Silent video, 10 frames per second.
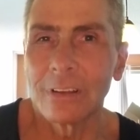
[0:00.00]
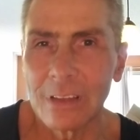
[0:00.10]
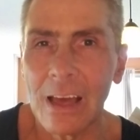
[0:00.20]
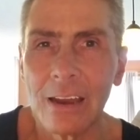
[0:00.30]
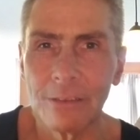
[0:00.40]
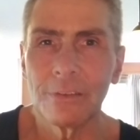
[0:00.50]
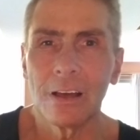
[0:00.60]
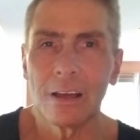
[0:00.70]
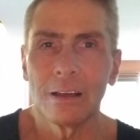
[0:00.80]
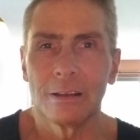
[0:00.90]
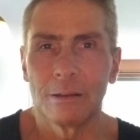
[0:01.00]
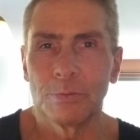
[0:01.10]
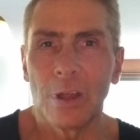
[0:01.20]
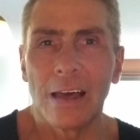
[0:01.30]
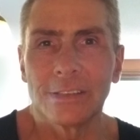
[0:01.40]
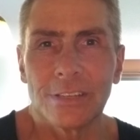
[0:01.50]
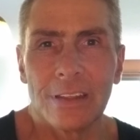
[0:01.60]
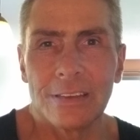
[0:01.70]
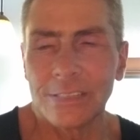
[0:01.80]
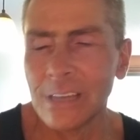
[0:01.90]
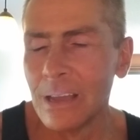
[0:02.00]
kind of applies to this.